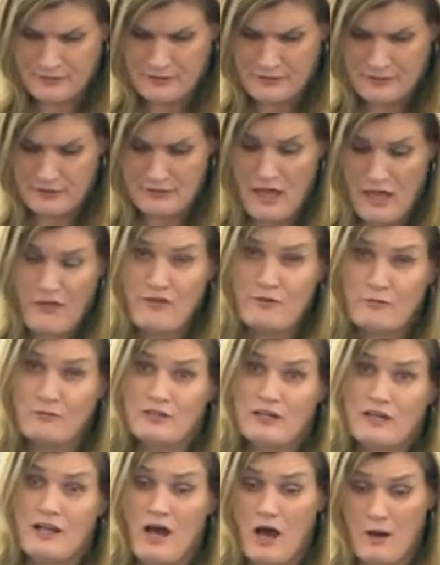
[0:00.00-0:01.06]
Nothing
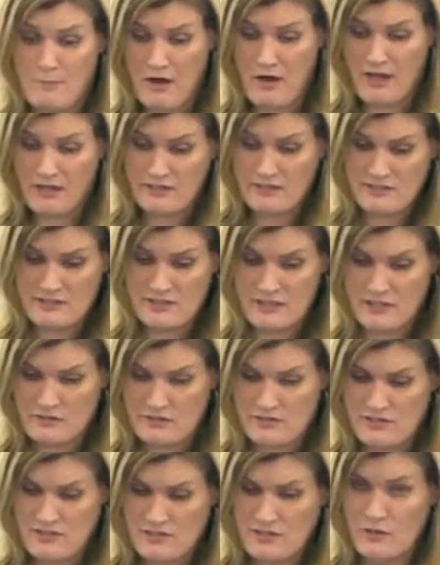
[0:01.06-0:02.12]
would alarm my
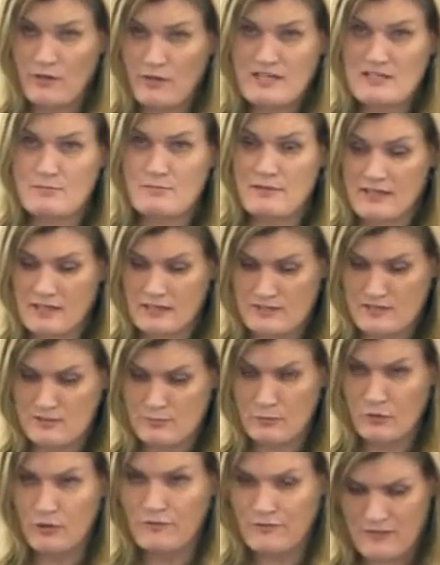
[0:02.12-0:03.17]
constituents in the West Midlands
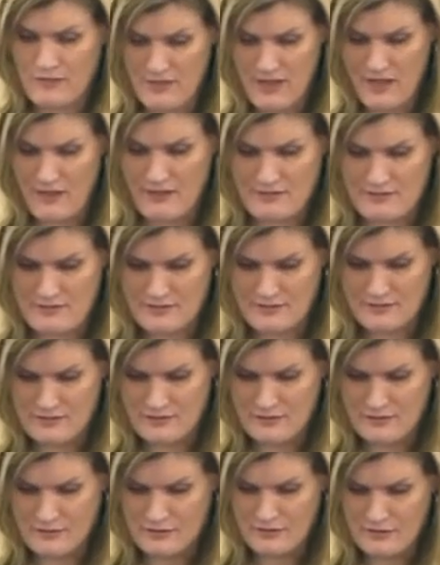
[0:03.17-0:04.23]
more than this.
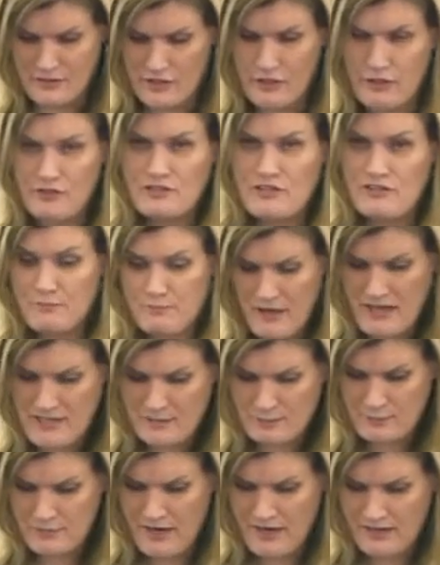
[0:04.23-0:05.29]
The use of
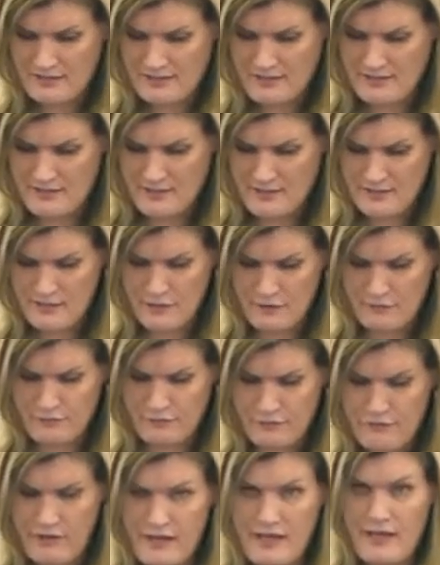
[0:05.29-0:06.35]
best practices in a
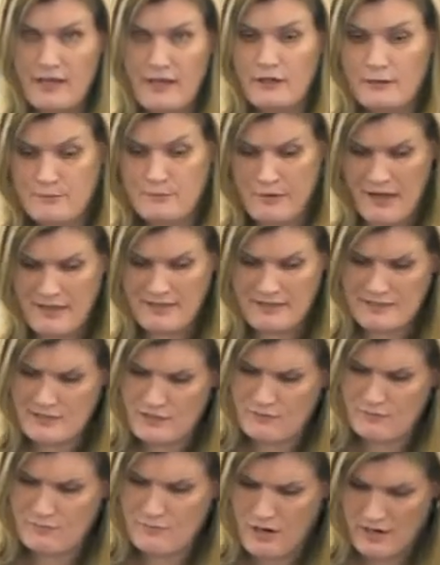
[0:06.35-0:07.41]
free and
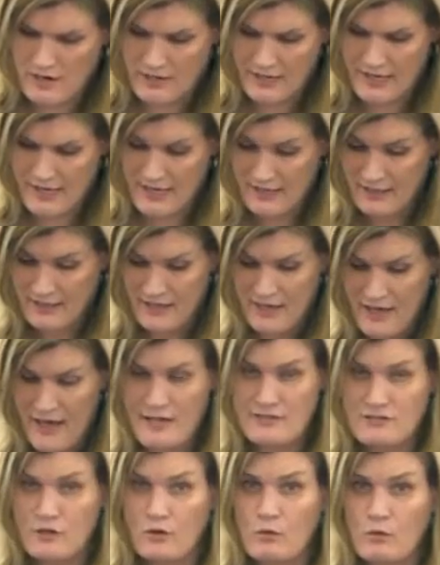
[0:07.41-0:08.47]
competitive market
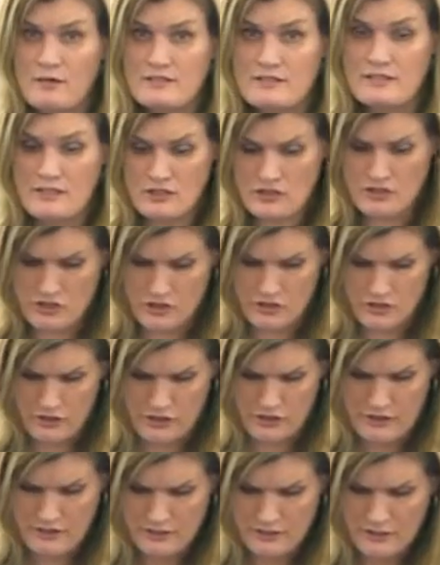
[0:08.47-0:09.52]
has always
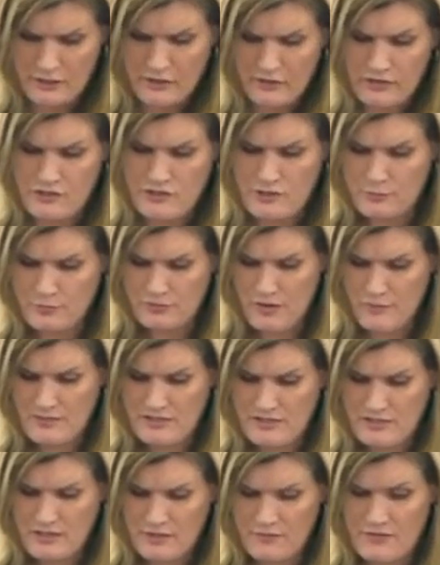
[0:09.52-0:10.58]
ensured the
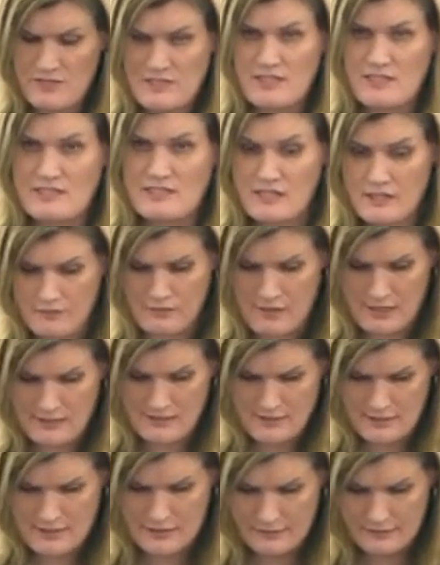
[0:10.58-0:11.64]
supremacy of the City of
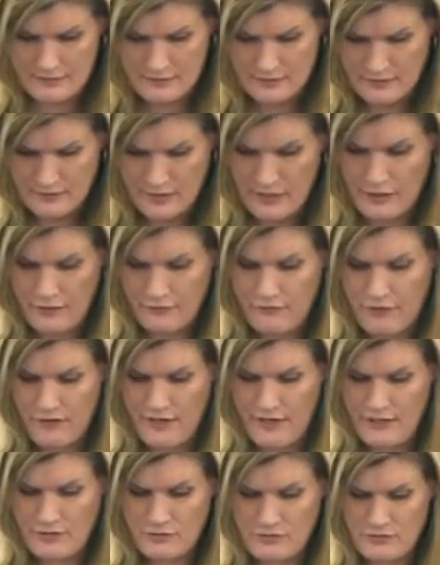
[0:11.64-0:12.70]
London in the
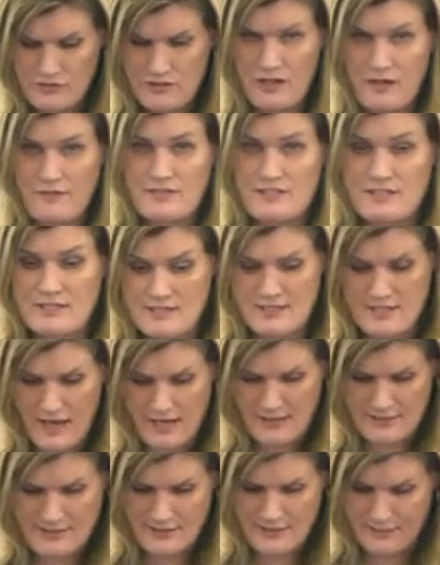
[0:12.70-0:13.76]
financial services
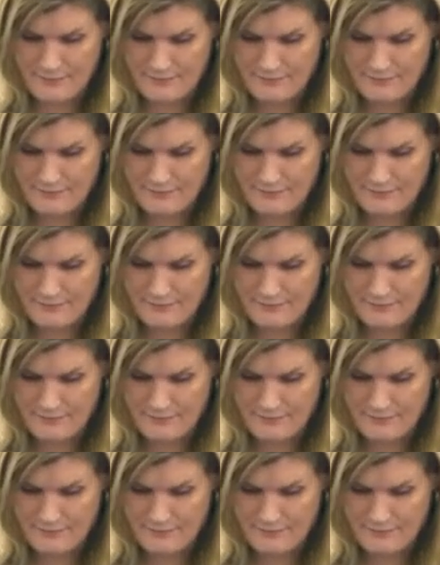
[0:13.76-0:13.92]
sector.